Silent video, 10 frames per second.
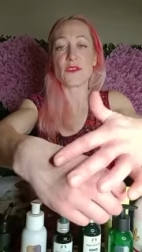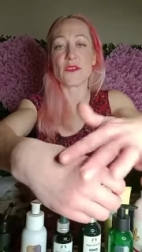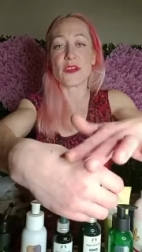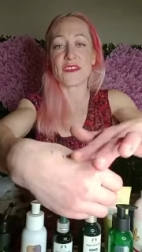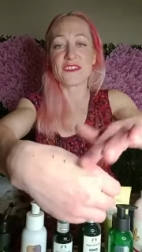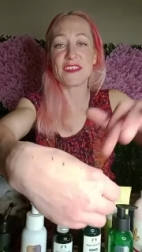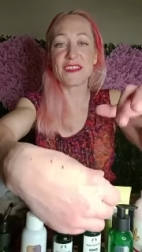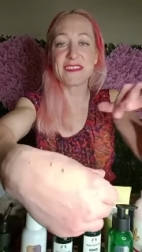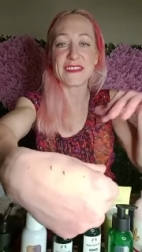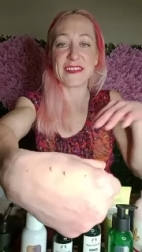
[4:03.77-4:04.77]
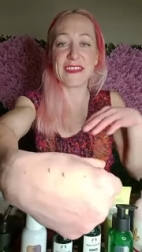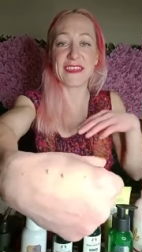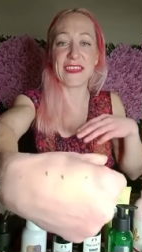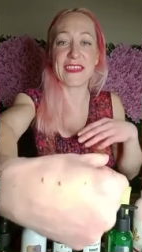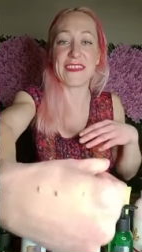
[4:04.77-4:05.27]
So as you can
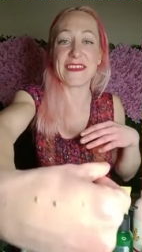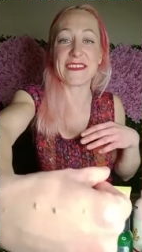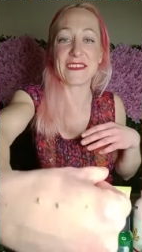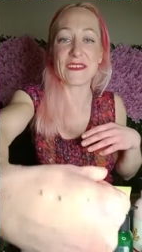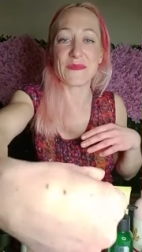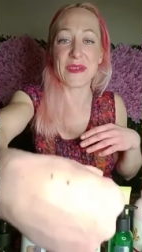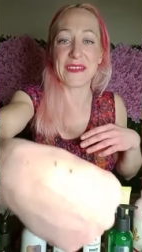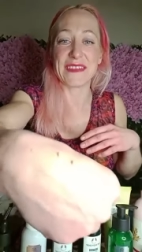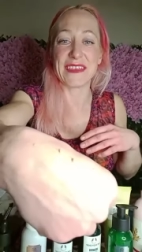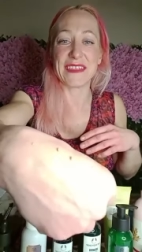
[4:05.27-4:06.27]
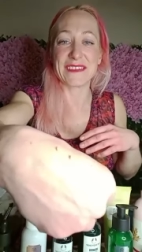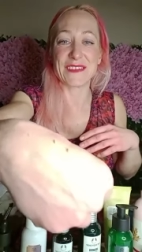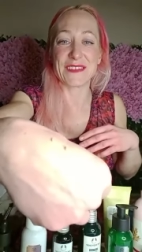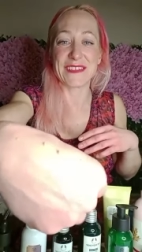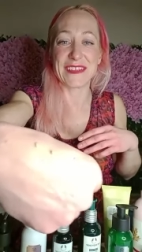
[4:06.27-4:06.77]
see there, you can see on my hand there,
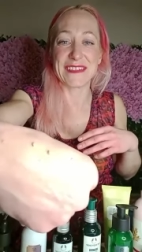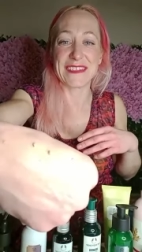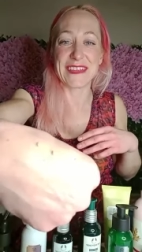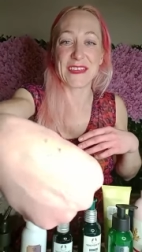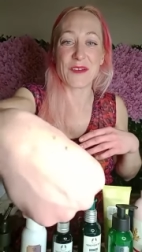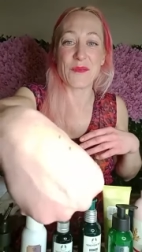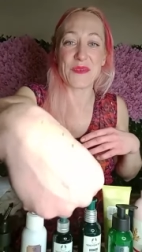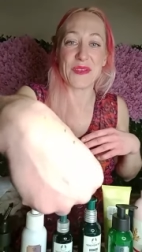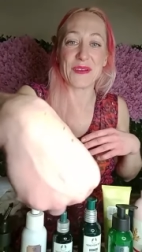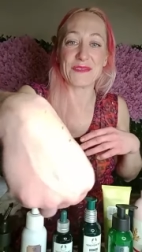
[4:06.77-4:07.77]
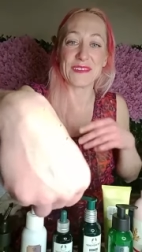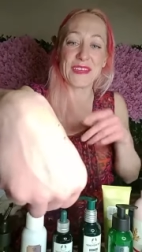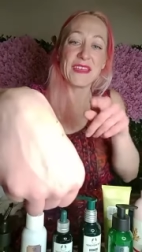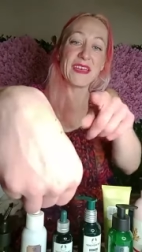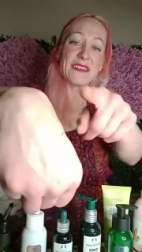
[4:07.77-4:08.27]
that's all the dead skin coming
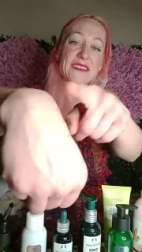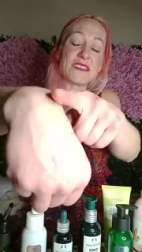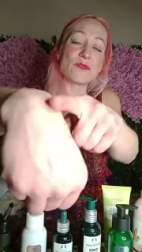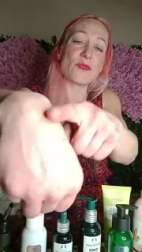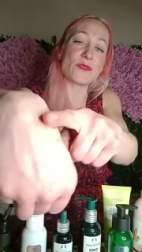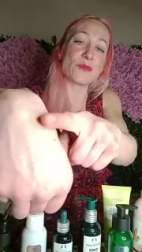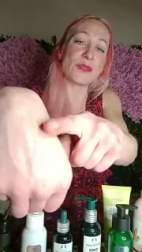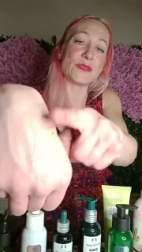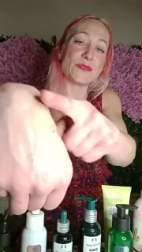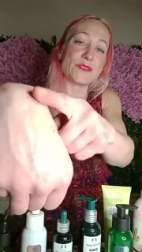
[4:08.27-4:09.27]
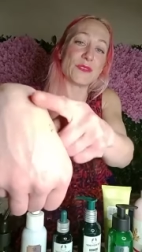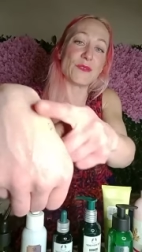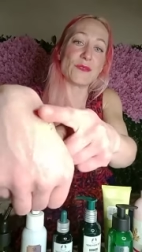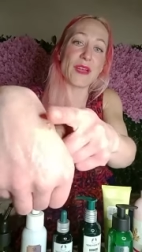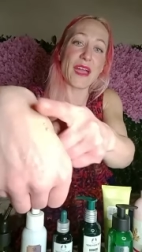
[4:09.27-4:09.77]
off, and these are what the peels
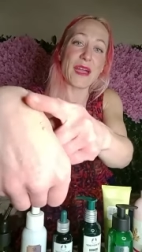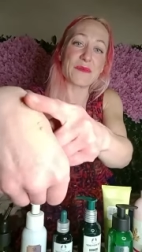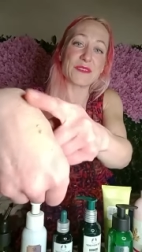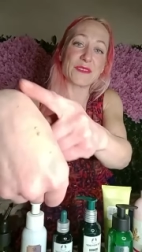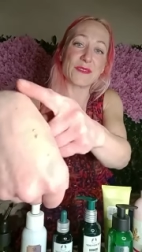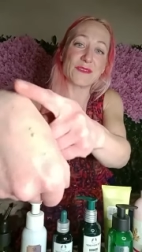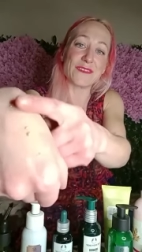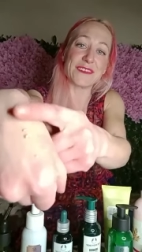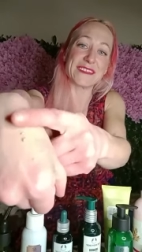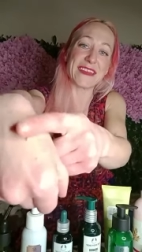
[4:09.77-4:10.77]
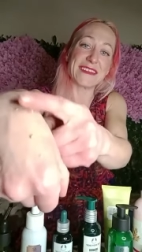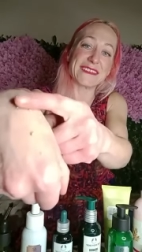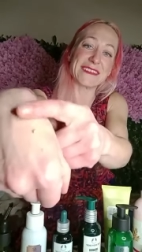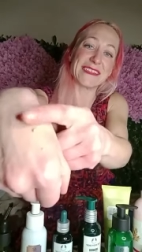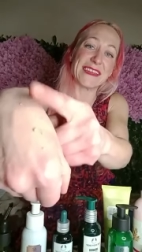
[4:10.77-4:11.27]
do. They're absolutely
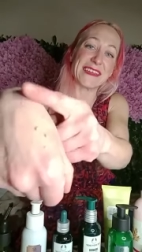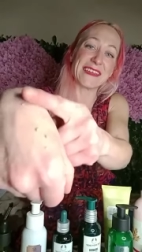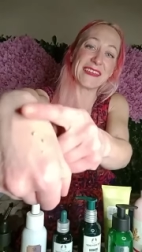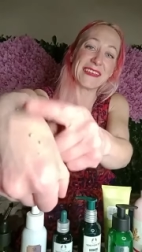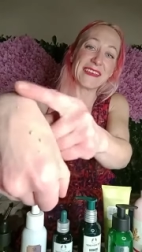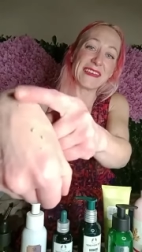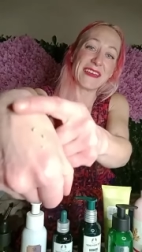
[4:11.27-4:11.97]
fantastic.